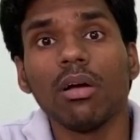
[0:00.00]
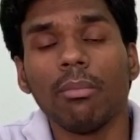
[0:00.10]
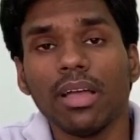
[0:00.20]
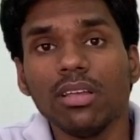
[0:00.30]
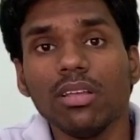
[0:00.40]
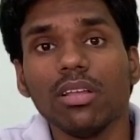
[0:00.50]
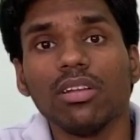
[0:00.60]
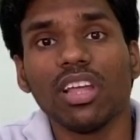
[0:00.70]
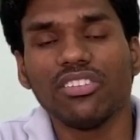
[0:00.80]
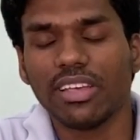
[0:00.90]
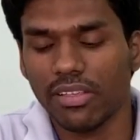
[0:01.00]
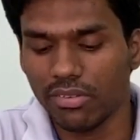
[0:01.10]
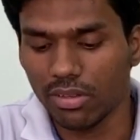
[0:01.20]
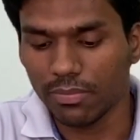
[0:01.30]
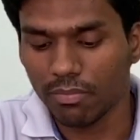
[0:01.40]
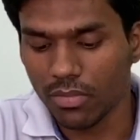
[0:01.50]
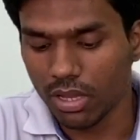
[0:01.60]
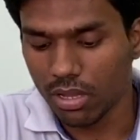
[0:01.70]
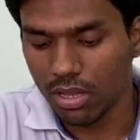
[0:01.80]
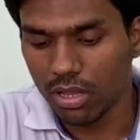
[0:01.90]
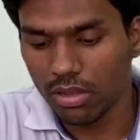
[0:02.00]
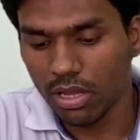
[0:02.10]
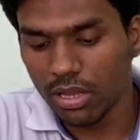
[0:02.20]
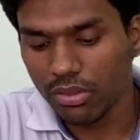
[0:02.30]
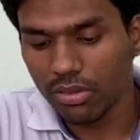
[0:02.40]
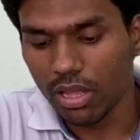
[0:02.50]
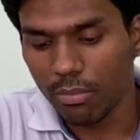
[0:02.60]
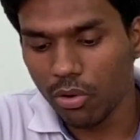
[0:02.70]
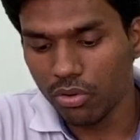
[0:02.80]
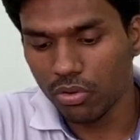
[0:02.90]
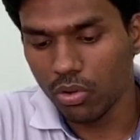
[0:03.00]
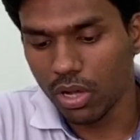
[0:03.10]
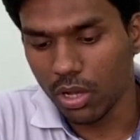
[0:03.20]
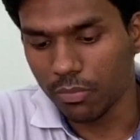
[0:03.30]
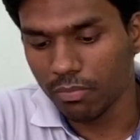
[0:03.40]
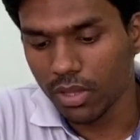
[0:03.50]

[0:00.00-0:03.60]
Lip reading: by touch gesture. In this I'm show you how.